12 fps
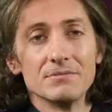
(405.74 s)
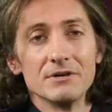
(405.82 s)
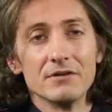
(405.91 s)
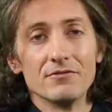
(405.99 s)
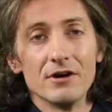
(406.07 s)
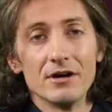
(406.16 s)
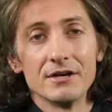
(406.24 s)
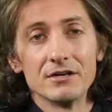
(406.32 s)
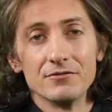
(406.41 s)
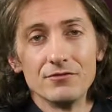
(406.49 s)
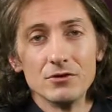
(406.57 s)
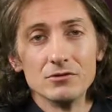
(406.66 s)
can be a very
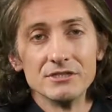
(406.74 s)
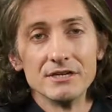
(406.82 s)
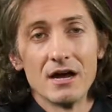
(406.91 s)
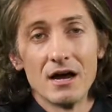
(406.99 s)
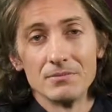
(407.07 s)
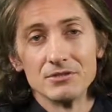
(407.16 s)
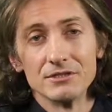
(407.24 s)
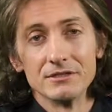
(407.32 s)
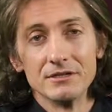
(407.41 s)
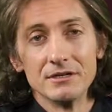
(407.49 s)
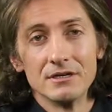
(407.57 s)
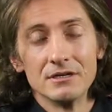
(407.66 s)
confusing option,
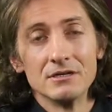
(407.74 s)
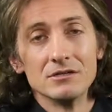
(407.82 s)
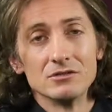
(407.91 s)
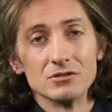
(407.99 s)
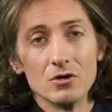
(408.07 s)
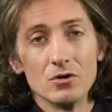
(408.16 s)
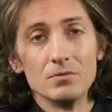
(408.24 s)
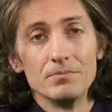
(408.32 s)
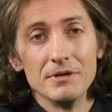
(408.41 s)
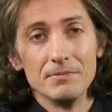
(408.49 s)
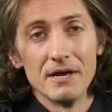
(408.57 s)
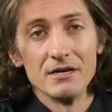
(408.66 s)
so
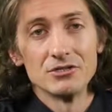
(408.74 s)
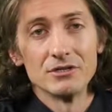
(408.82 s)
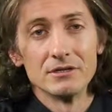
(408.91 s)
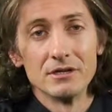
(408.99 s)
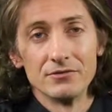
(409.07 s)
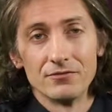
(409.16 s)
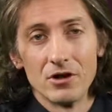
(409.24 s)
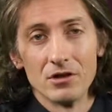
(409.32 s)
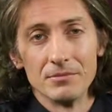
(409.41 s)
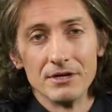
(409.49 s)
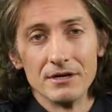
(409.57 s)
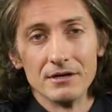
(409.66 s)
be patient and
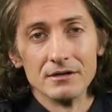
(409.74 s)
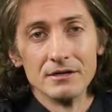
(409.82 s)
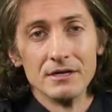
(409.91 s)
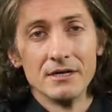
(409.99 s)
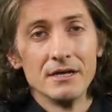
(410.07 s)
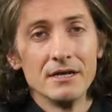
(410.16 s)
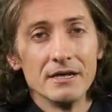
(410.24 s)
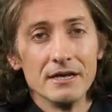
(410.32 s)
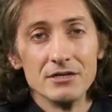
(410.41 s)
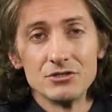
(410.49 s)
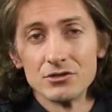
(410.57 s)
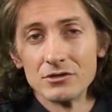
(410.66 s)
follow me here.
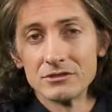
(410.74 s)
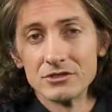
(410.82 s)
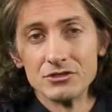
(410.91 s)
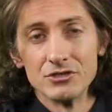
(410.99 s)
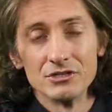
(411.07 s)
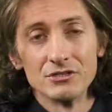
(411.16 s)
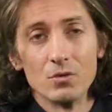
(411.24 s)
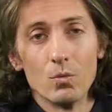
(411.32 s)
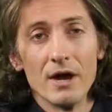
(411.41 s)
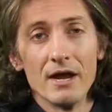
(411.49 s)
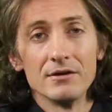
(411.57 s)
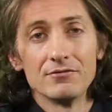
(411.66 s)
Insurance is just a
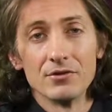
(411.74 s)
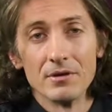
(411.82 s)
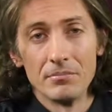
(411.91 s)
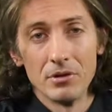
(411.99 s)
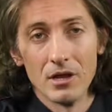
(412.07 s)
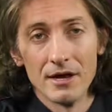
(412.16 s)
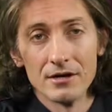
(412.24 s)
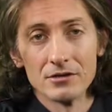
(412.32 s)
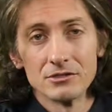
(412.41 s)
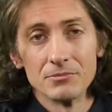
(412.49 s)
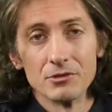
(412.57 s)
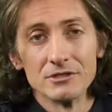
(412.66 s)
way for the player
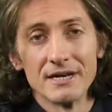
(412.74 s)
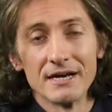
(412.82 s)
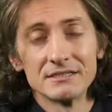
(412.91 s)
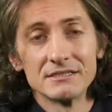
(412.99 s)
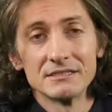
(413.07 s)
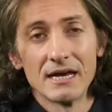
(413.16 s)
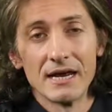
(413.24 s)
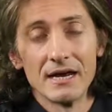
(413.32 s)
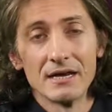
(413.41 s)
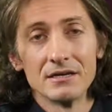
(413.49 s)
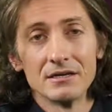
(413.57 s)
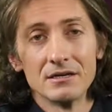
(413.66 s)
to protect his
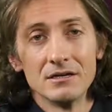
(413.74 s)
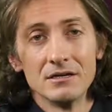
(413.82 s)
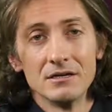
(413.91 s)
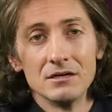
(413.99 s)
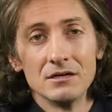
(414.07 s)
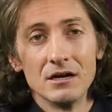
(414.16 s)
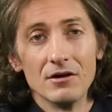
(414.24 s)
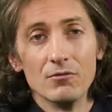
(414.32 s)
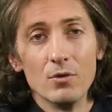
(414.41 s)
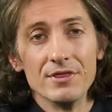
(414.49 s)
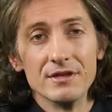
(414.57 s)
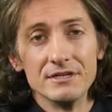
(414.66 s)
hand of
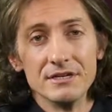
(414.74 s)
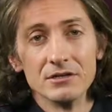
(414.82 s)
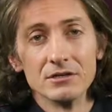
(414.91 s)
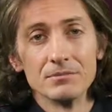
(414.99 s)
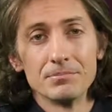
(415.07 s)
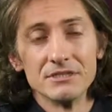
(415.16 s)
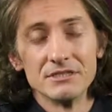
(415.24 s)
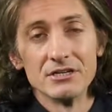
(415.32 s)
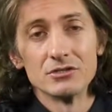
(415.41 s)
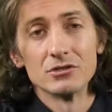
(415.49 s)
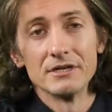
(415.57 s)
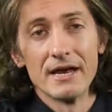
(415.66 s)
when the dealer
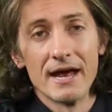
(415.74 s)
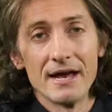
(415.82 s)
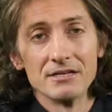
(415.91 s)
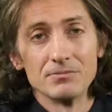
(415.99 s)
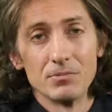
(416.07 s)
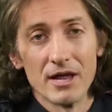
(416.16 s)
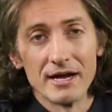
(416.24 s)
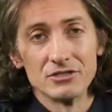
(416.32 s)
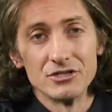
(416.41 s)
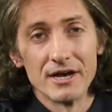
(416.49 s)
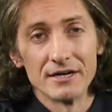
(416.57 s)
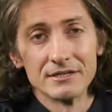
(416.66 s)
potentially has
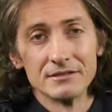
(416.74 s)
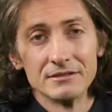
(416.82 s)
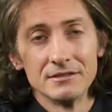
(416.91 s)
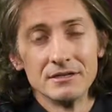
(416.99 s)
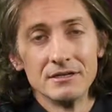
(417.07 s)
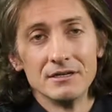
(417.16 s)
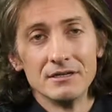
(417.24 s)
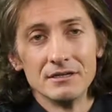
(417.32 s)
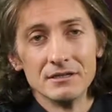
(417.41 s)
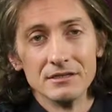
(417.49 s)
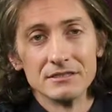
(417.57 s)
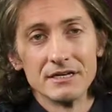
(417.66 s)
blackjack.
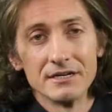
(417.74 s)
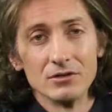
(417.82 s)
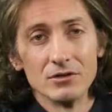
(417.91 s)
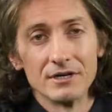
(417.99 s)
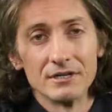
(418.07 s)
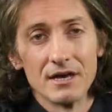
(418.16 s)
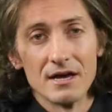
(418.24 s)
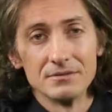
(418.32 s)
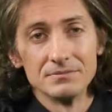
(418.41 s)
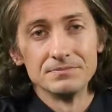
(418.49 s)
Let's take a look at that.